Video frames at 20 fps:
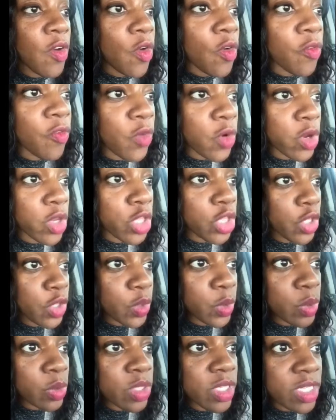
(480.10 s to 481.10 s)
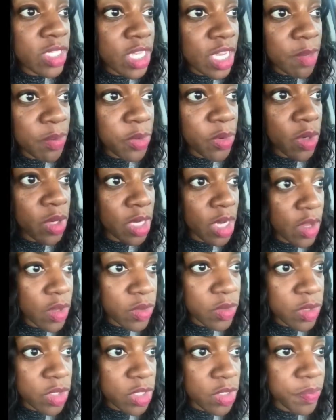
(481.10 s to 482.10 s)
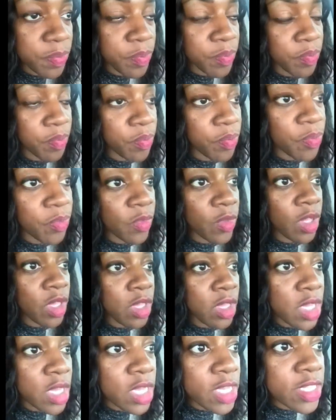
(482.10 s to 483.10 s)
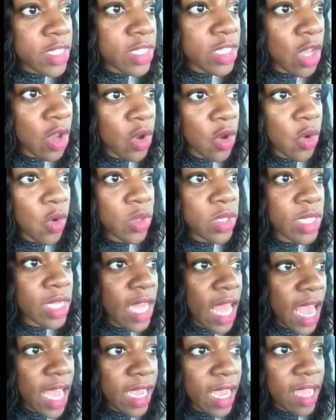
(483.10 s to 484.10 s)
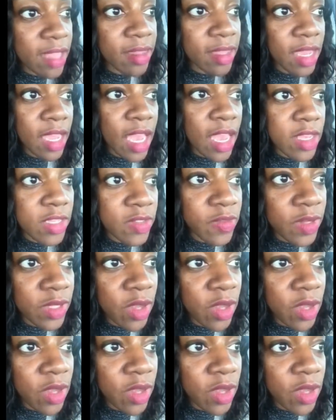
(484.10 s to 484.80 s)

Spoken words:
for you to double close. So, I got the house for...